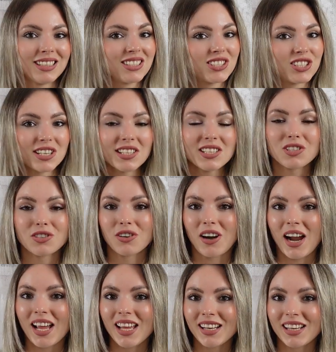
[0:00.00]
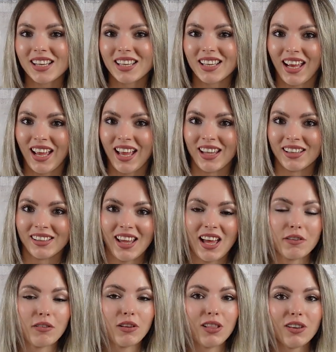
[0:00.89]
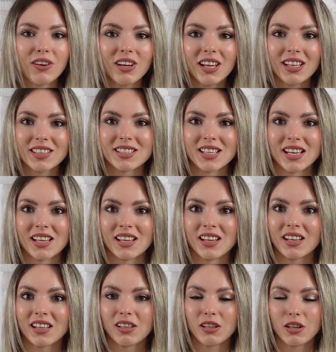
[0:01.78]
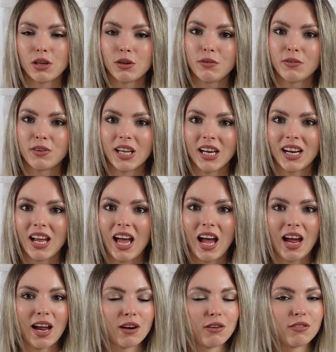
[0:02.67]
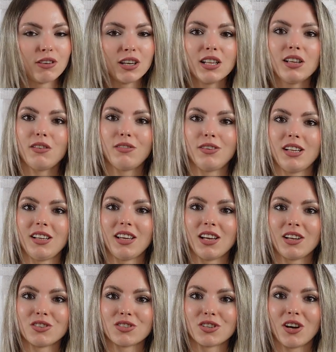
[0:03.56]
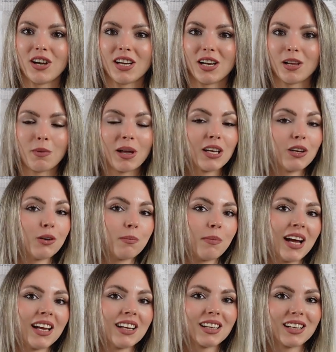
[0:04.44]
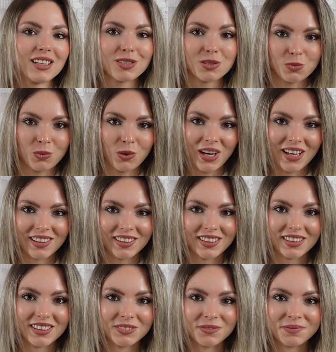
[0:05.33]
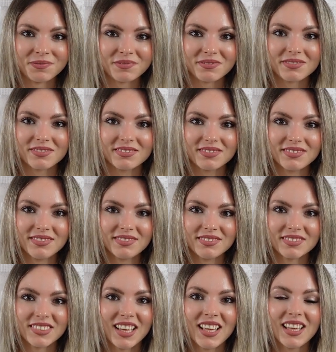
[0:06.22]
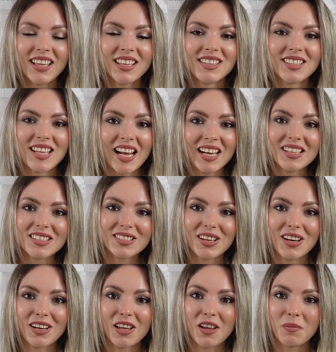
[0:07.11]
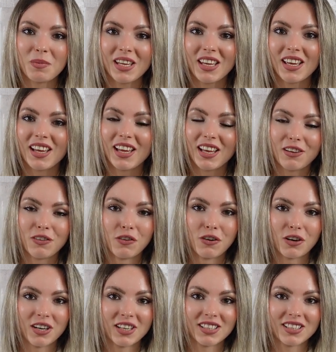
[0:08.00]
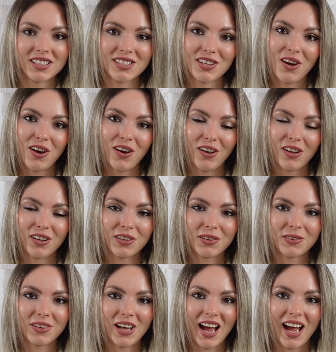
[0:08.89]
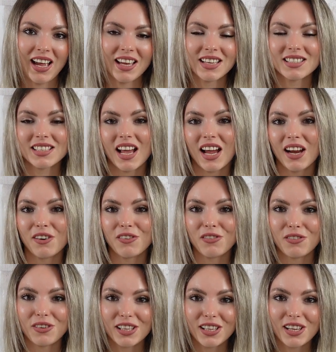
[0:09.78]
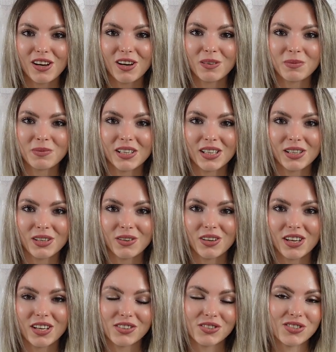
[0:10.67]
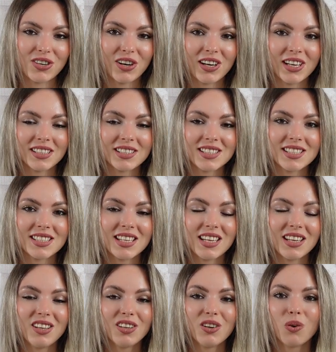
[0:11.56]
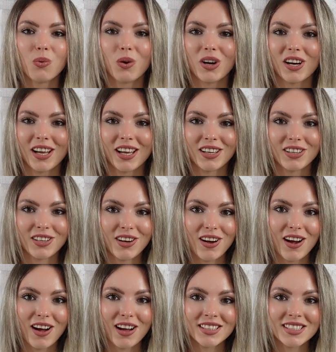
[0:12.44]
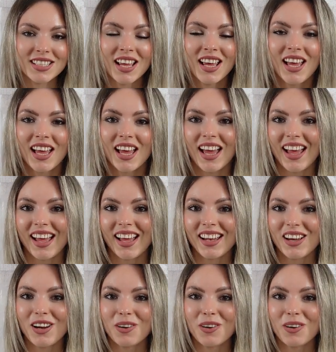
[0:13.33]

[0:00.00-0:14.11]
just try it again. Have a look at the clothing. I really enjoy them, and you might as well. That is gonna be it for this haul, you guys. I really hope that you enjoyed seeing what I got, and